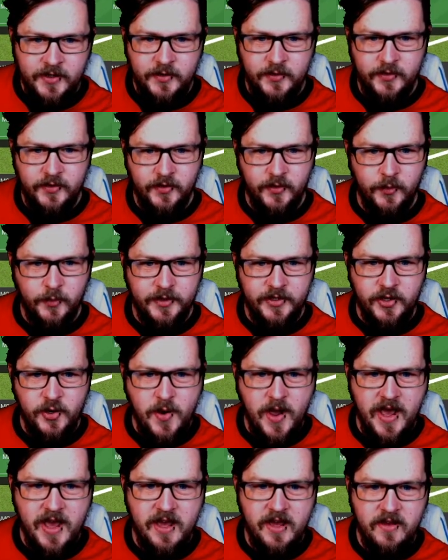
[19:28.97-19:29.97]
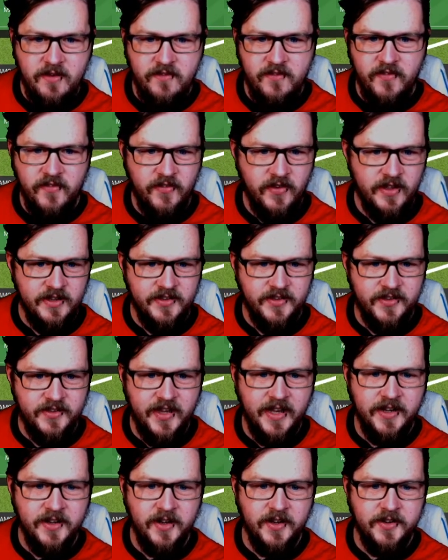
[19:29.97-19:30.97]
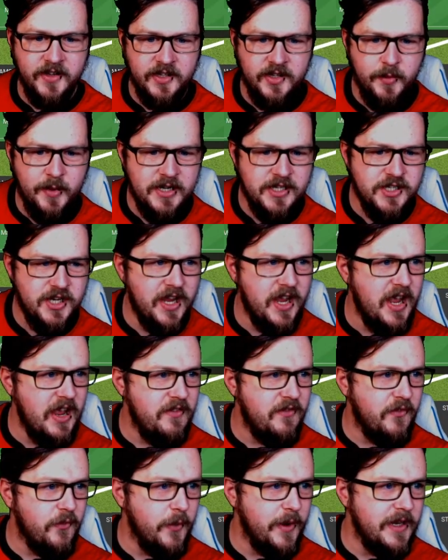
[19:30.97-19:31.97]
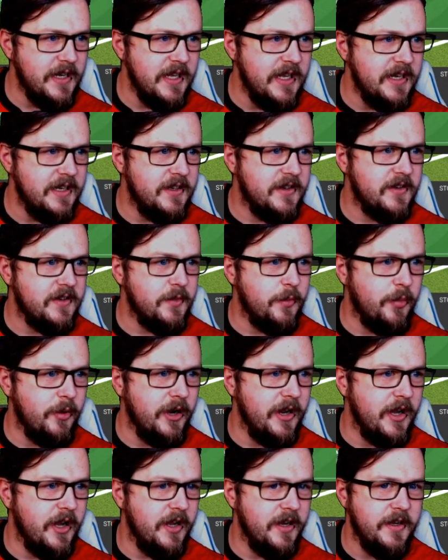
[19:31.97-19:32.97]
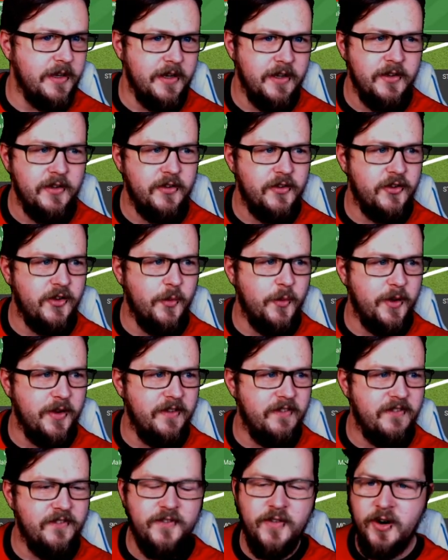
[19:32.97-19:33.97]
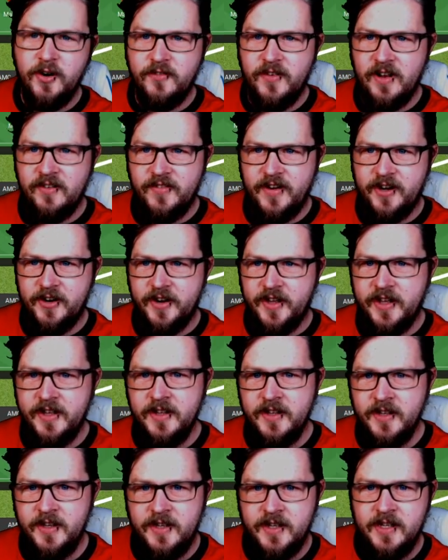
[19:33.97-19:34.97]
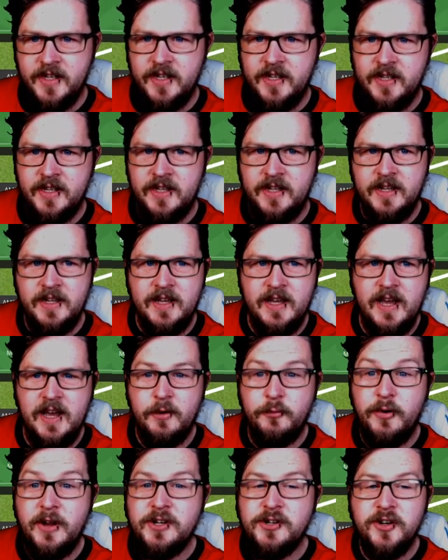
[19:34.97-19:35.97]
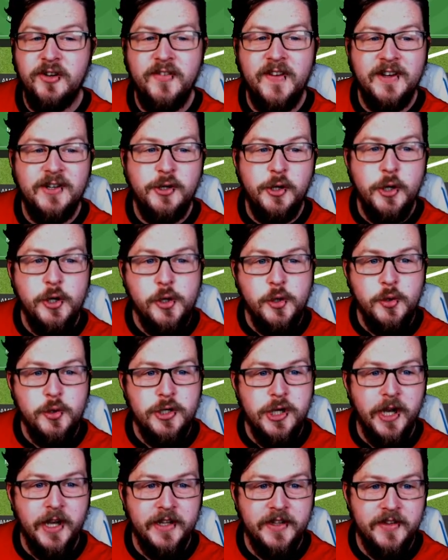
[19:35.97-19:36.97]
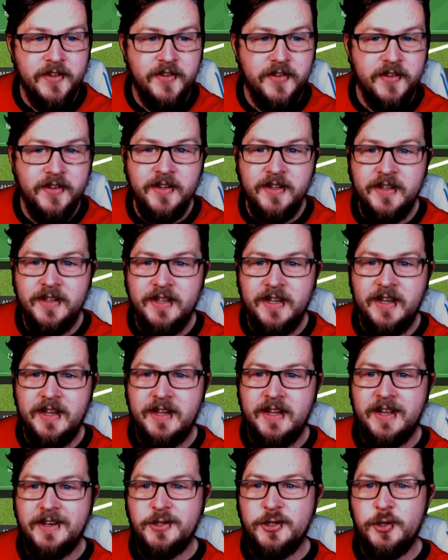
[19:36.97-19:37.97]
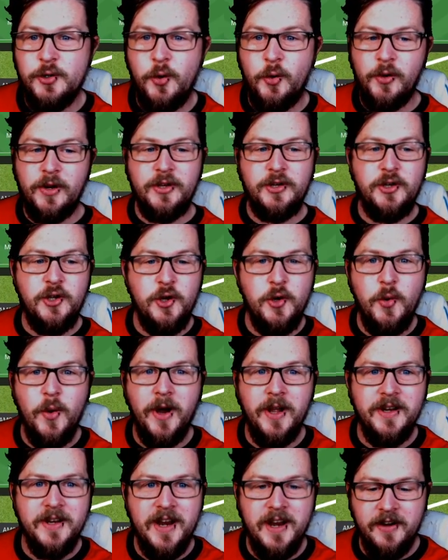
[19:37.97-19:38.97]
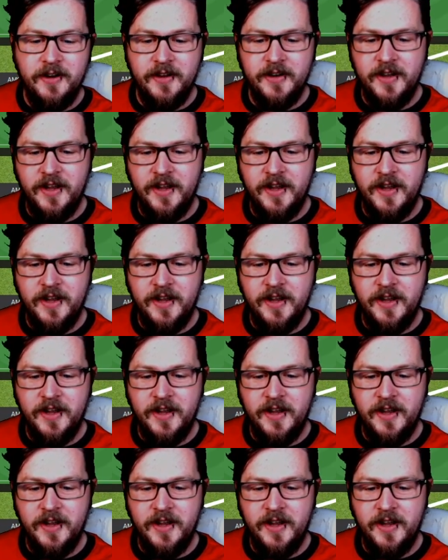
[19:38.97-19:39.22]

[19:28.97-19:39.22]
So we do have Santos on the bench if we need to bring on someone for Valverde. Rangers have had 2 shots and only 2 on target.